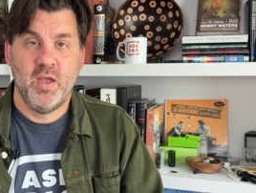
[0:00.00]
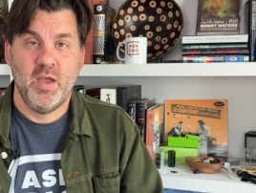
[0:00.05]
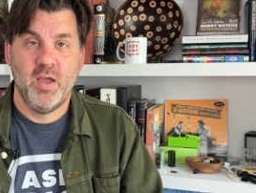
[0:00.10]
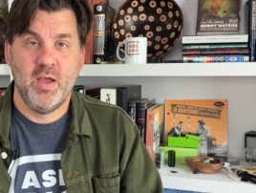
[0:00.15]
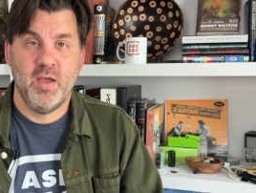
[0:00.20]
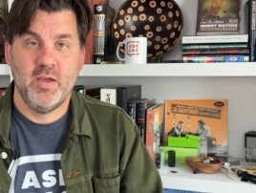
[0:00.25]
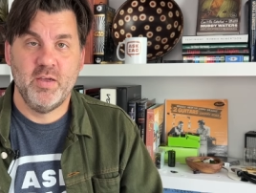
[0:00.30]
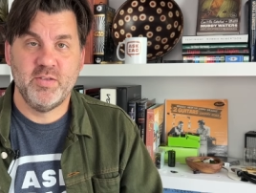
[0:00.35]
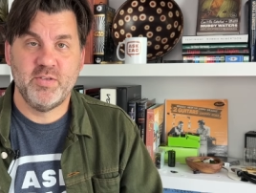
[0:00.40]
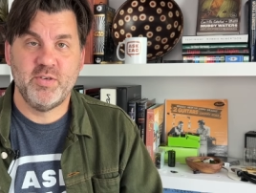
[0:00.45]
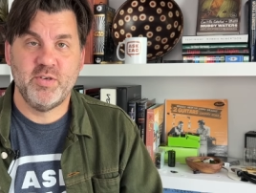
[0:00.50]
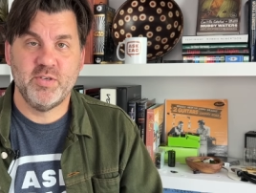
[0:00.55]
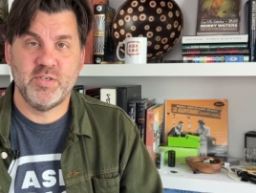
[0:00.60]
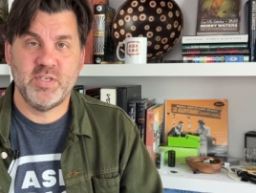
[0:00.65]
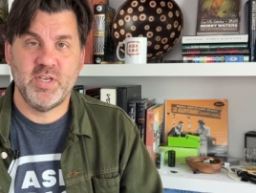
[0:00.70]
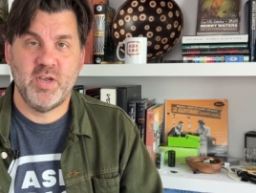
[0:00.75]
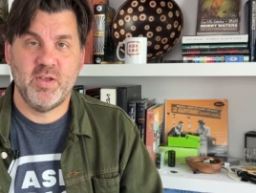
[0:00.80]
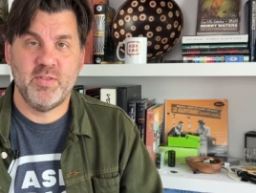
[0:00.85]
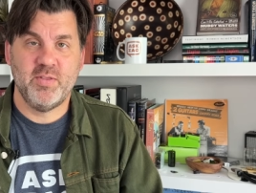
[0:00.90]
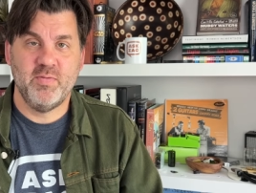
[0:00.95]
Uh, it's just
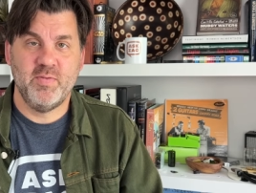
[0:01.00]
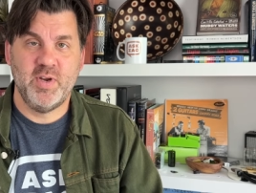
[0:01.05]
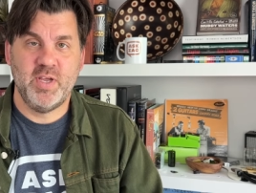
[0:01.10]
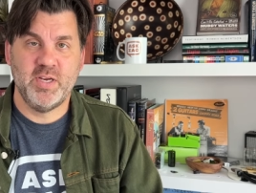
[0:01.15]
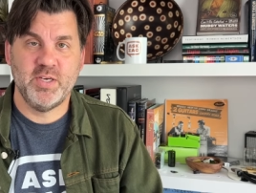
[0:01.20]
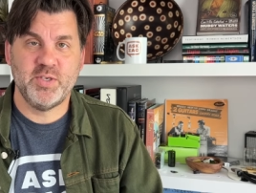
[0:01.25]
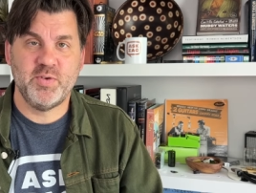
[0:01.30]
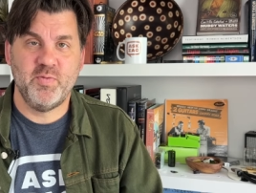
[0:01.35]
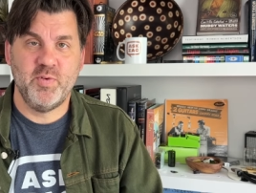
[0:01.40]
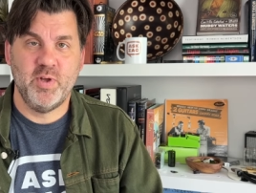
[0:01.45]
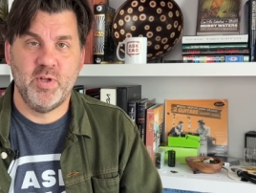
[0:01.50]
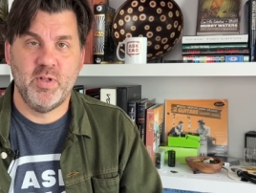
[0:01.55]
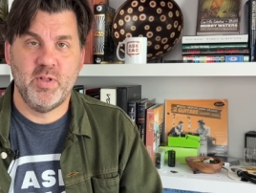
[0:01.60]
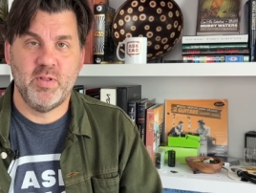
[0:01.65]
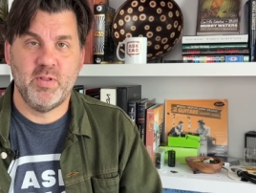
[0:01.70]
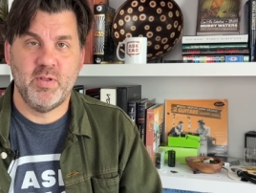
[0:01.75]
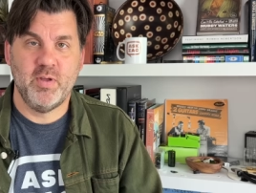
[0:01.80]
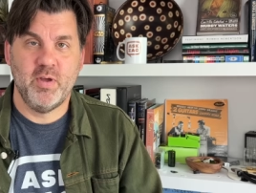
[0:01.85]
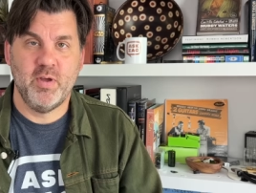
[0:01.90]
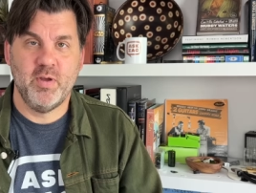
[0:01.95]
south of
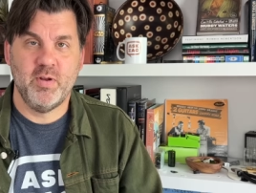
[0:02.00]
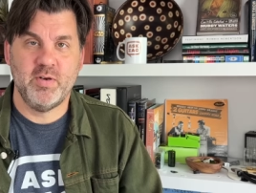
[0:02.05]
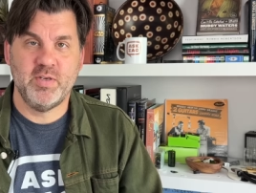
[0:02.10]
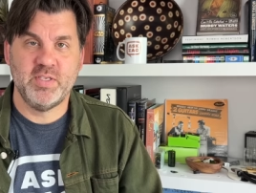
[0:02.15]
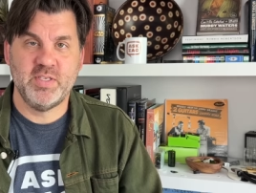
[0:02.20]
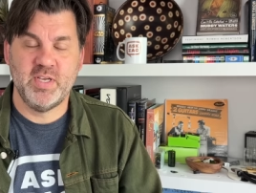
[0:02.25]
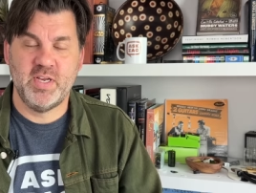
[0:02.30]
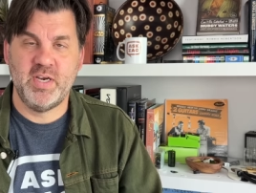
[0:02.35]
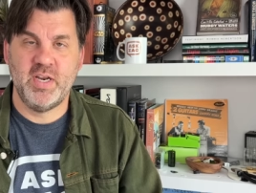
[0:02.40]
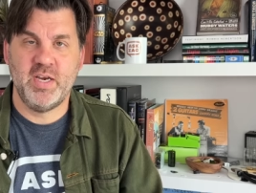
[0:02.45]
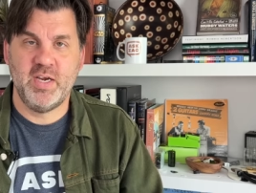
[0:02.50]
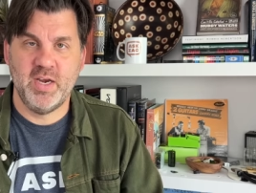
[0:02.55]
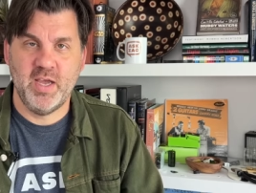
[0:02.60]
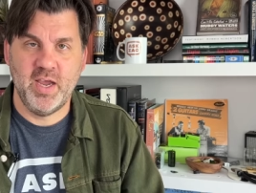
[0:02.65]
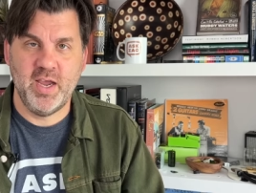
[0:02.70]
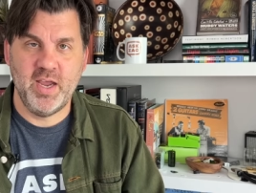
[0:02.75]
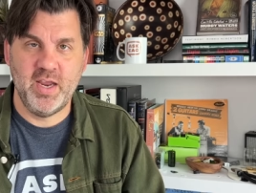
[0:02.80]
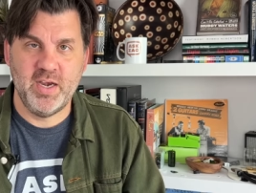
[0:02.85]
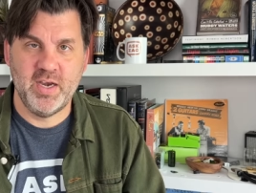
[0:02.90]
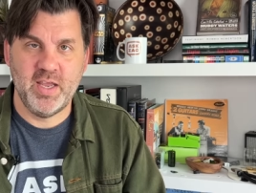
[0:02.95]
Nashville on Sunday
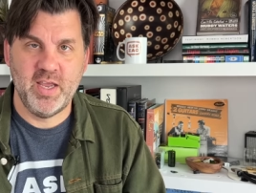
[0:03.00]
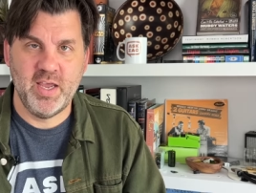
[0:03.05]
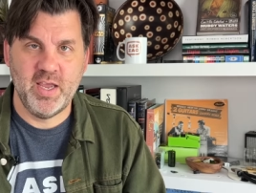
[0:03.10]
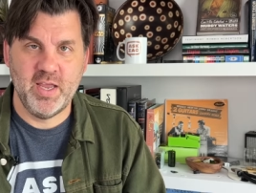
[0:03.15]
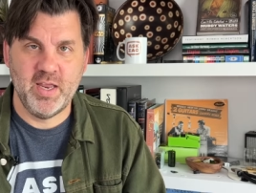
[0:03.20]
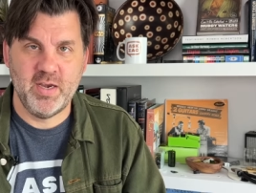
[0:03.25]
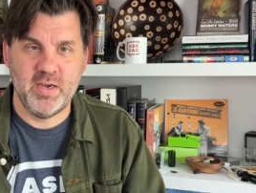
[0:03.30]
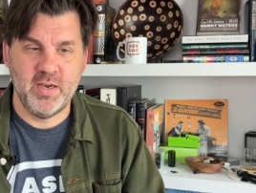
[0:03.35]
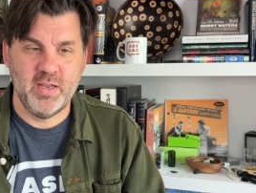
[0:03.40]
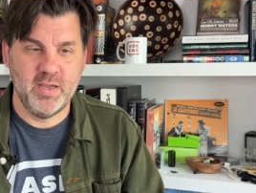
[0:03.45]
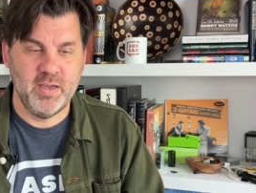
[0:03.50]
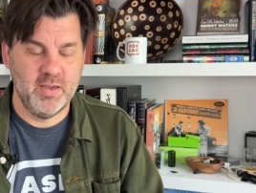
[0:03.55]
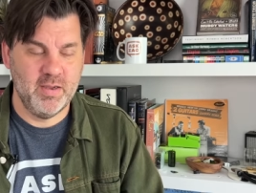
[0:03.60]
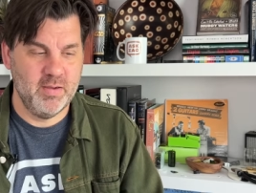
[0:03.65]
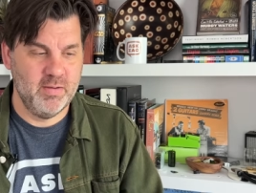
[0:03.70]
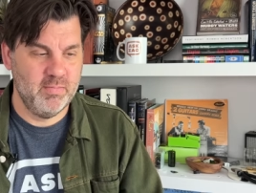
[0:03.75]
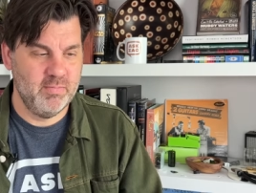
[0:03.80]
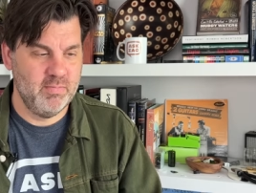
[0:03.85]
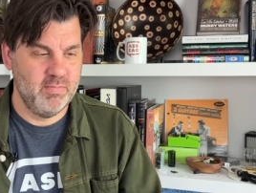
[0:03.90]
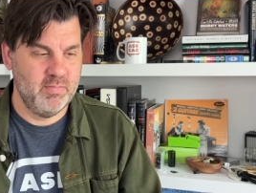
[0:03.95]
night, and uh,